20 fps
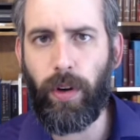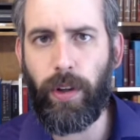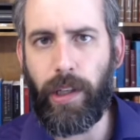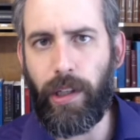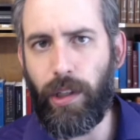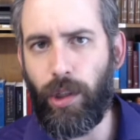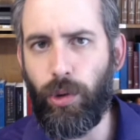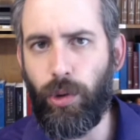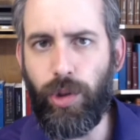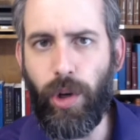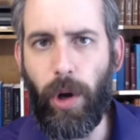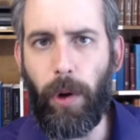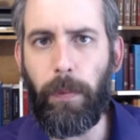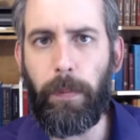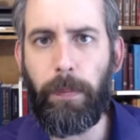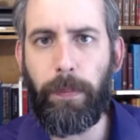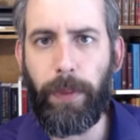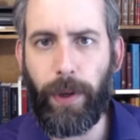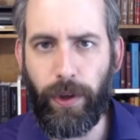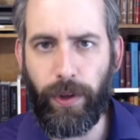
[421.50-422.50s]
that you
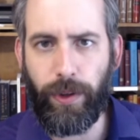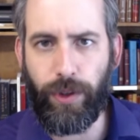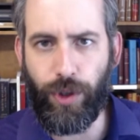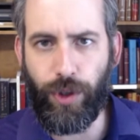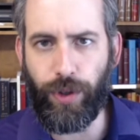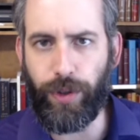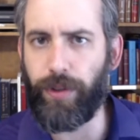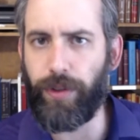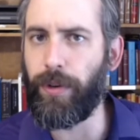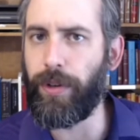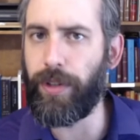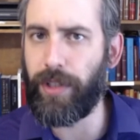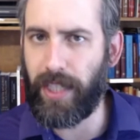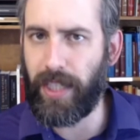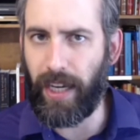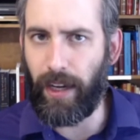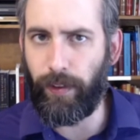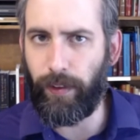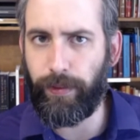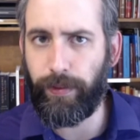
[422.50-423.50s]
don't perjure
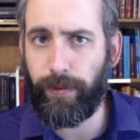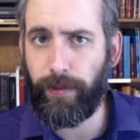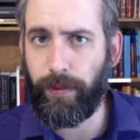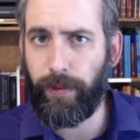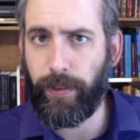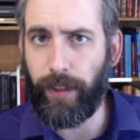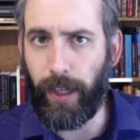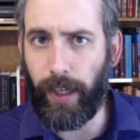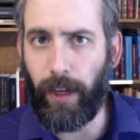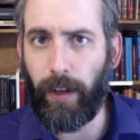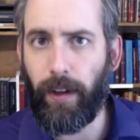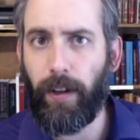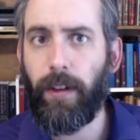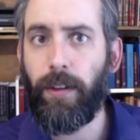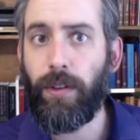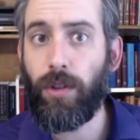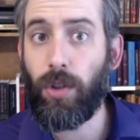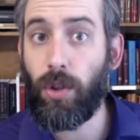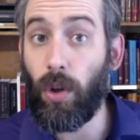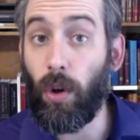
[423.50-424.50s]
yourself. Yeah,
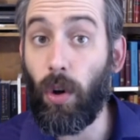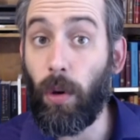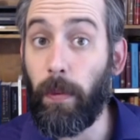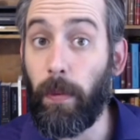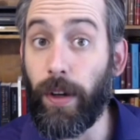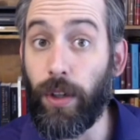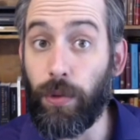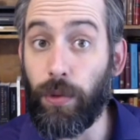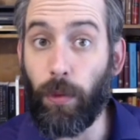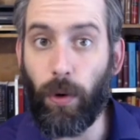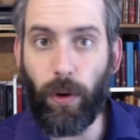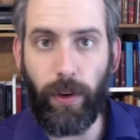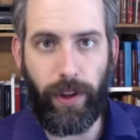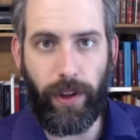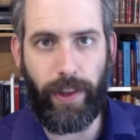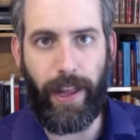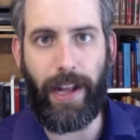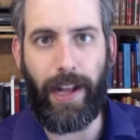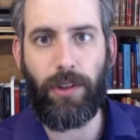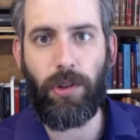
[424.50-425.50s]
so much more
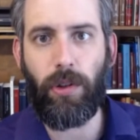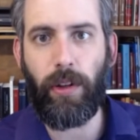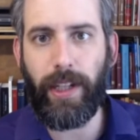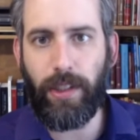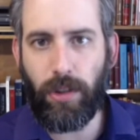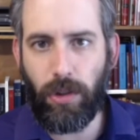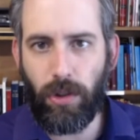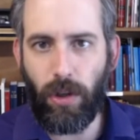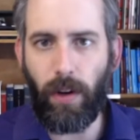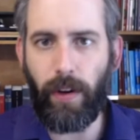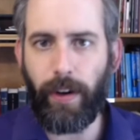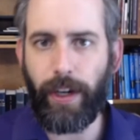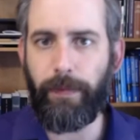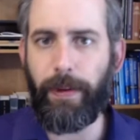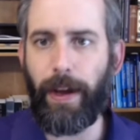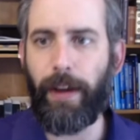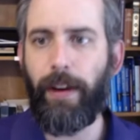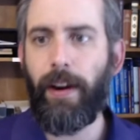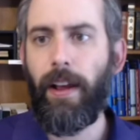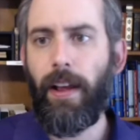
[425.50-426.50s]
than that. So let's talk
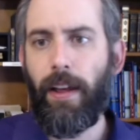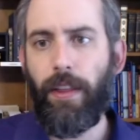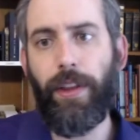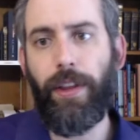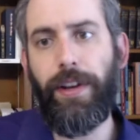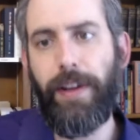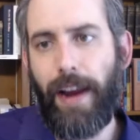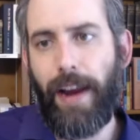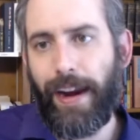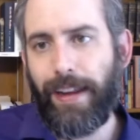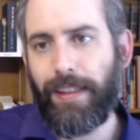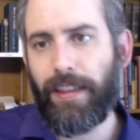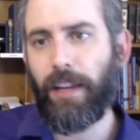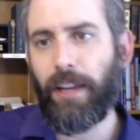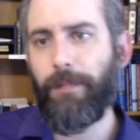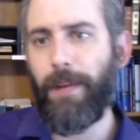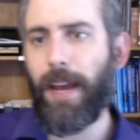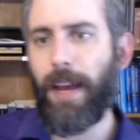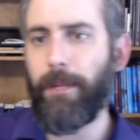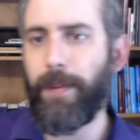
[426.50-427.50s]
about it. The ninth
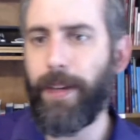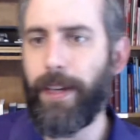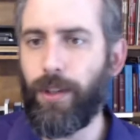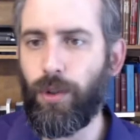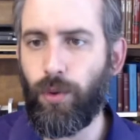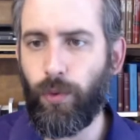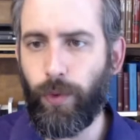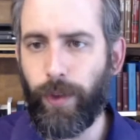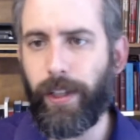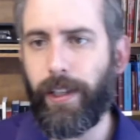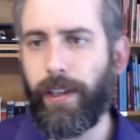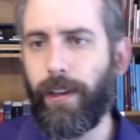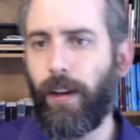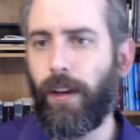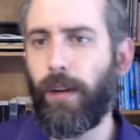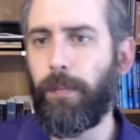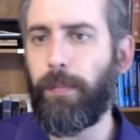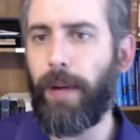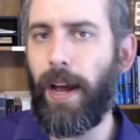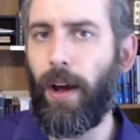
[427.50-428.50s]
commandment is really all
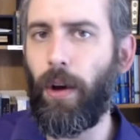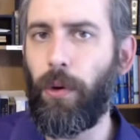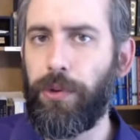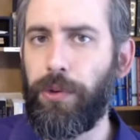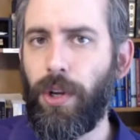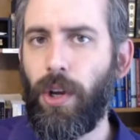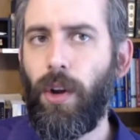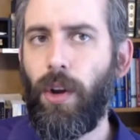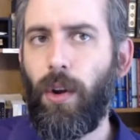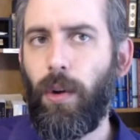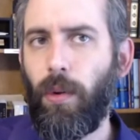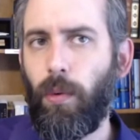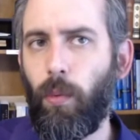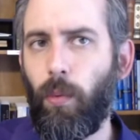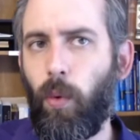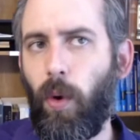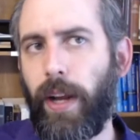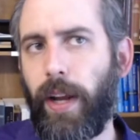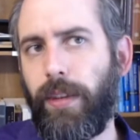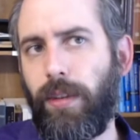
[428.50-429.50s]
about
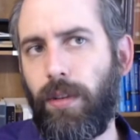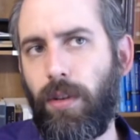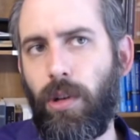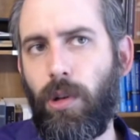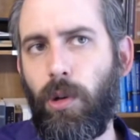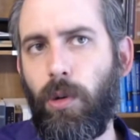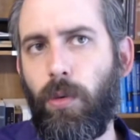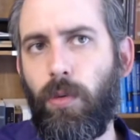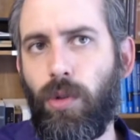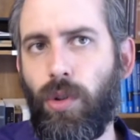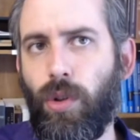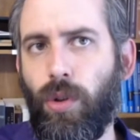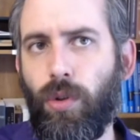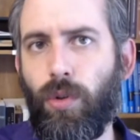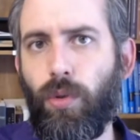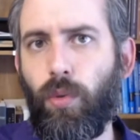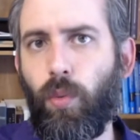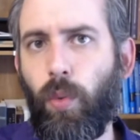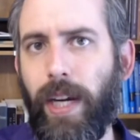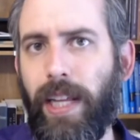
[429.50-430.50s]
what you do
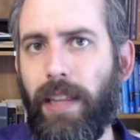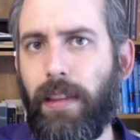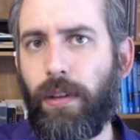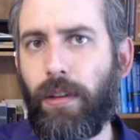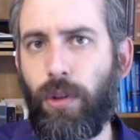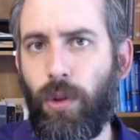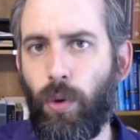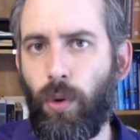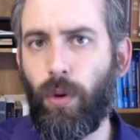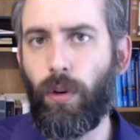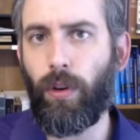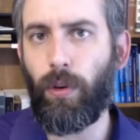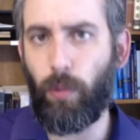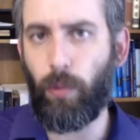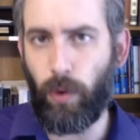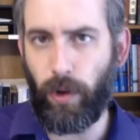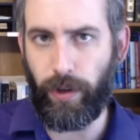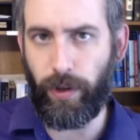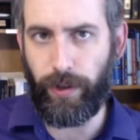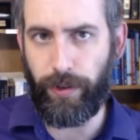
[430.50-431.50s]
with your
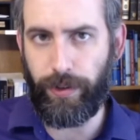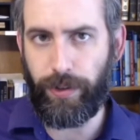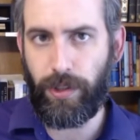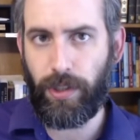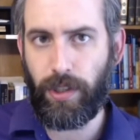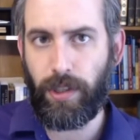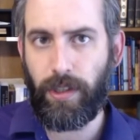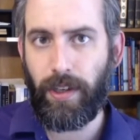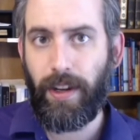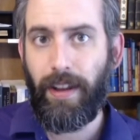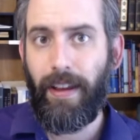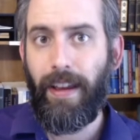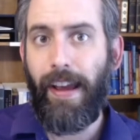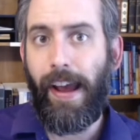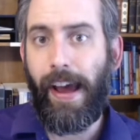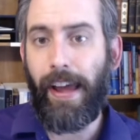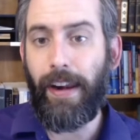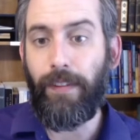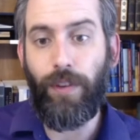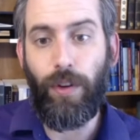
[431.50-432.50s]
words.
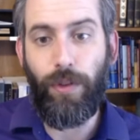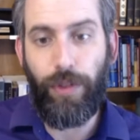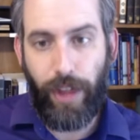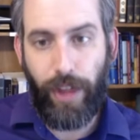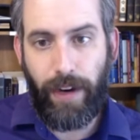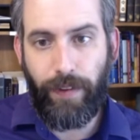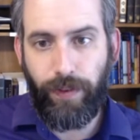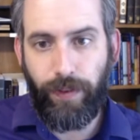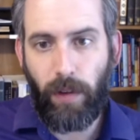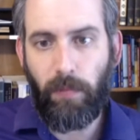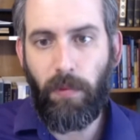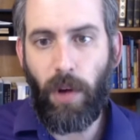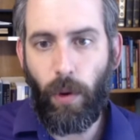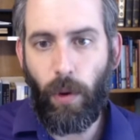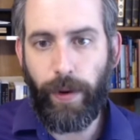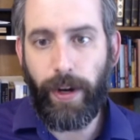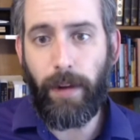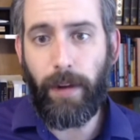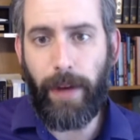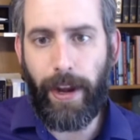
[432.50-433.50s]
And if you think for a
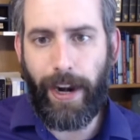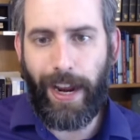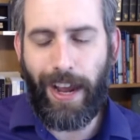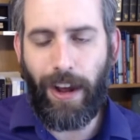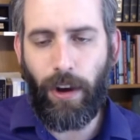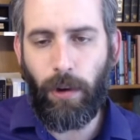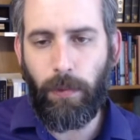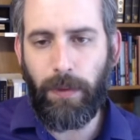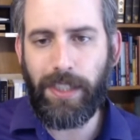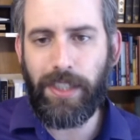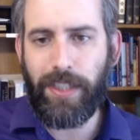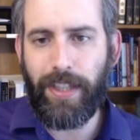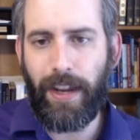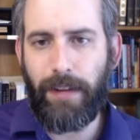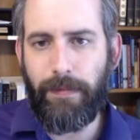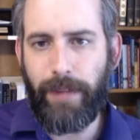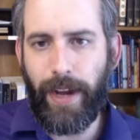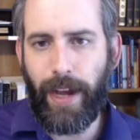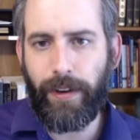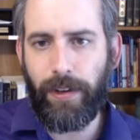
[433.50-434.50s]
moment about how much that
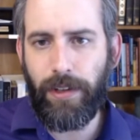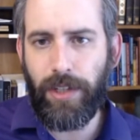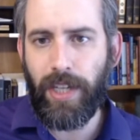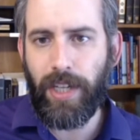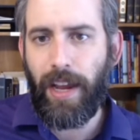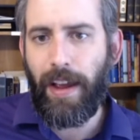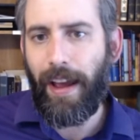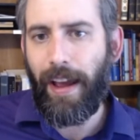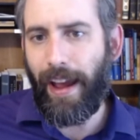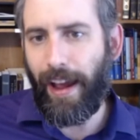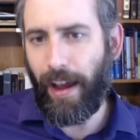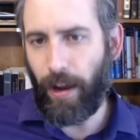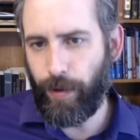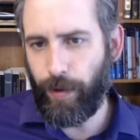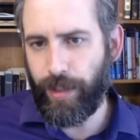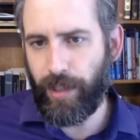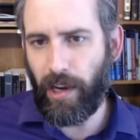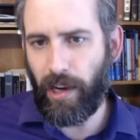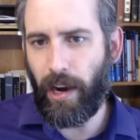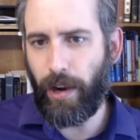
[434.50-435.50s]
matters, how
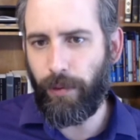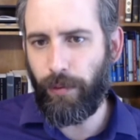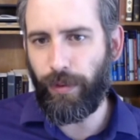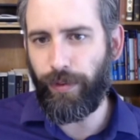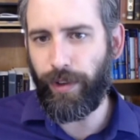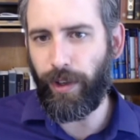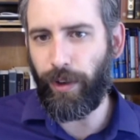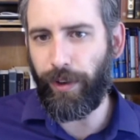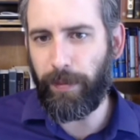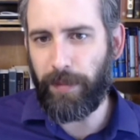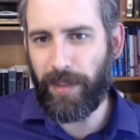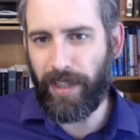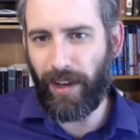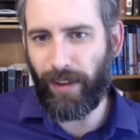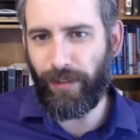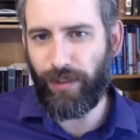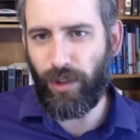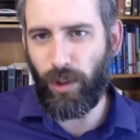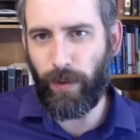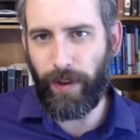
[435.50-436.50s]
has God revealed
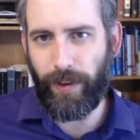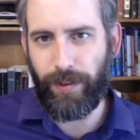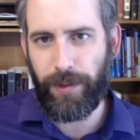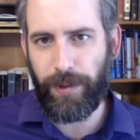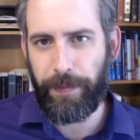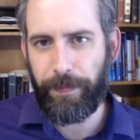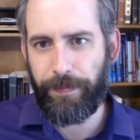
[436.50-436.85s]
himself to us?